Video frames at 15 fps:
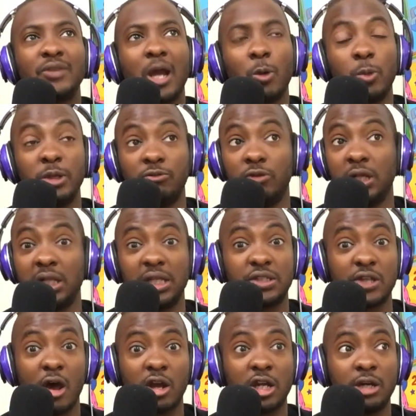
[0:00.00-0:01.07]
Are we really
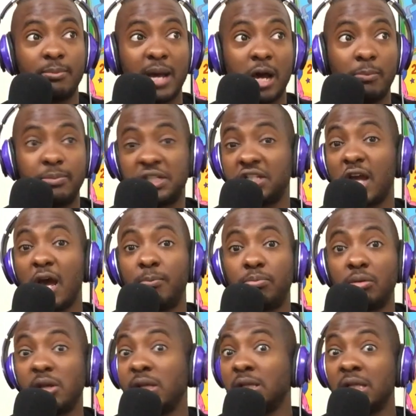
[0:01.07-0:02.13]
talking about Bashaud
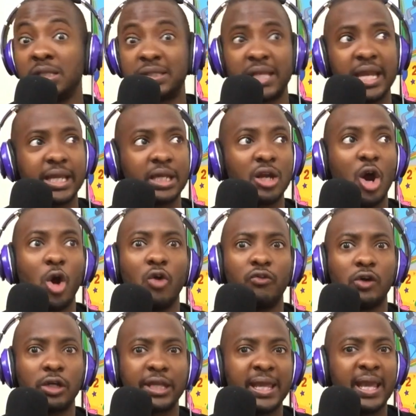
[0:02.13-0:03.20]
Breeland taking
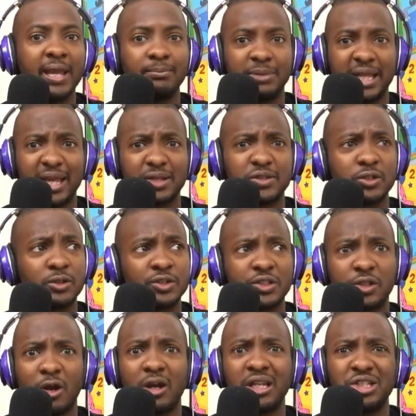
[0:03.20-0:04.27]
over Cam Dantzler's
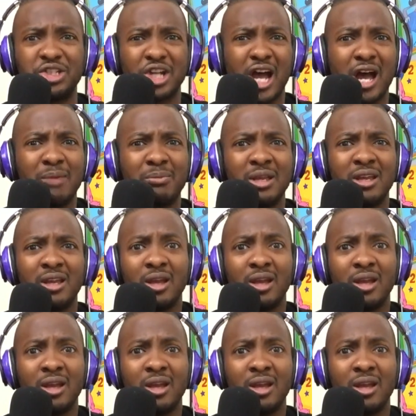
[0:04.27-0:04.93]
starting job?